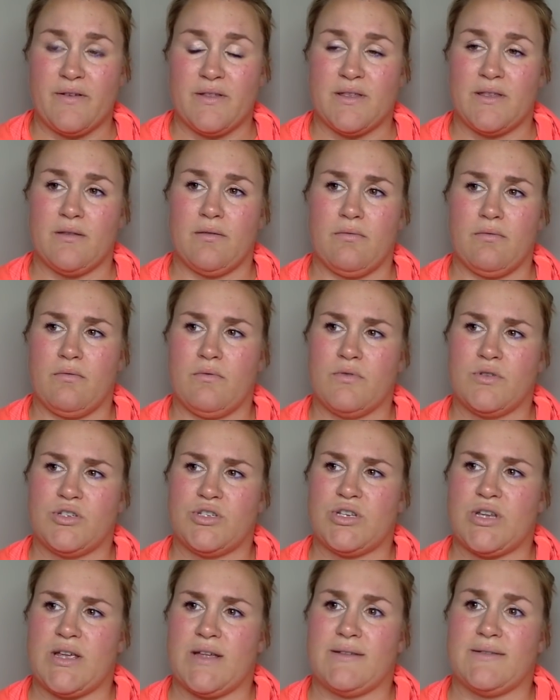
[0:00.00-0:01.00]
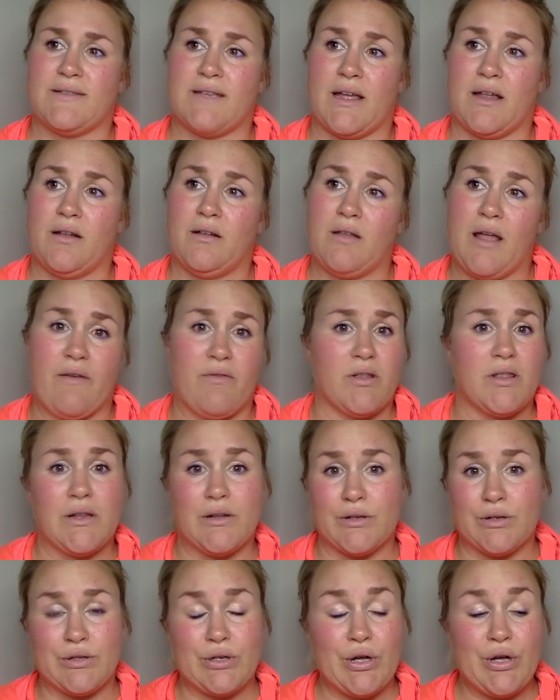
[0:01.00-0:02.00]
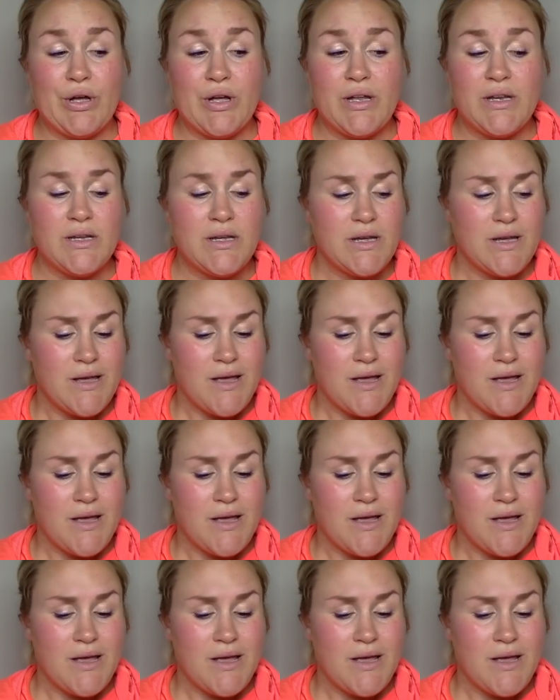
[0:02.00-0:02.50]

and she had said everything looked good.